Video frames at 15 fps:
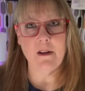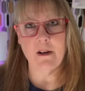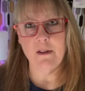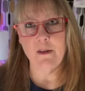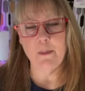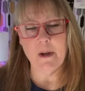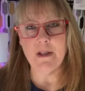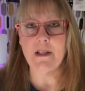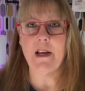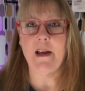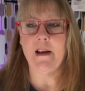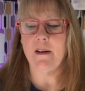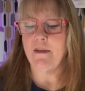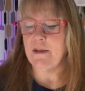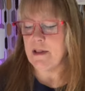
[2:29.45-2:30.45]
on the
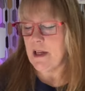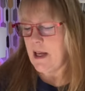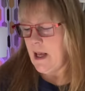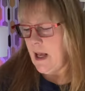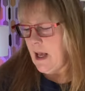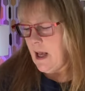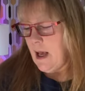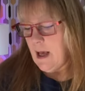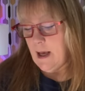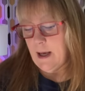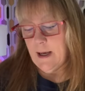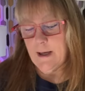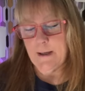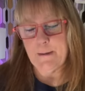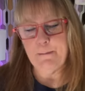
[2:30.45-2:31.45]
must-haves,
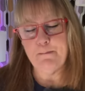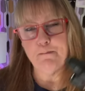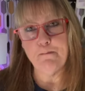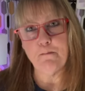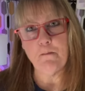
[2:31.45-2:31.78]
um,